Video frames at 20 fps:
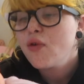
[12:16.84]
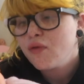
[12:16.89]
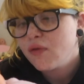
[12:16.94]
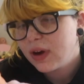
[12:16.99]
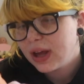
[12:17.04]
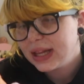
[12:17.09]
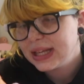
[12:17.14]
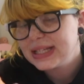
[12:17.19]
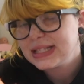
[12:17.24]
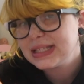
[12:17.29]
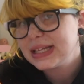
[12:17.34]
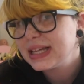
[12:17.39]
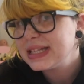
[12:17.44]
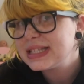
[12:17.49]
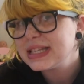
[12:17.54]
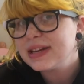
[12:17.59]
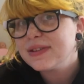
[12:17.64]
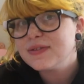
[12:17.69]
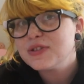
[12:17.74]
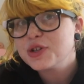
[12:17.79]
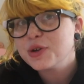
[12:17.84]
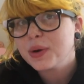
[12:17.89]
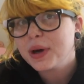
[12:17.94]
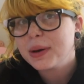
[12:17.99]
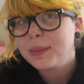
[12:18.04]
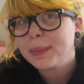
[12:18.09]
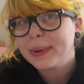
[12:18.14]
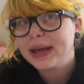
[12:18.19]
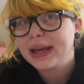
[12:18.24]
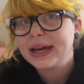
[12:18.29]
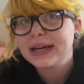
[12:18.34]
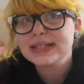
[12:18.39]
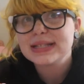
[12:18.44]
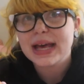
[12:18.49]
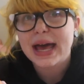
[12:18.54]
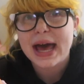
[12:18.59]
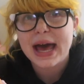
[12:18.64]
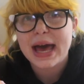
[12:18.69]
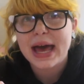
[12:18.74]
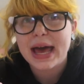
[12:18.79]
really sensitive to it because
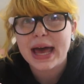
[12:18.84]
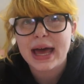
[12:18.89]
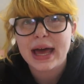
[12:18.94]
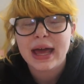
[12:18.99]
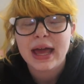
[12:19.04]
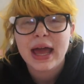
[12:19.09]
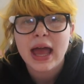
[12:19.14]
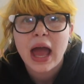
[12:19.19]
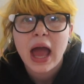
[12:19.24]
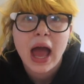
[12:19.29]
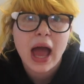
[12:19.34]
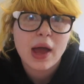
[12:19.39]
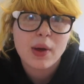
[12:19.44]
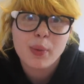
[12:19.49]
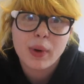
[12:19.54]
I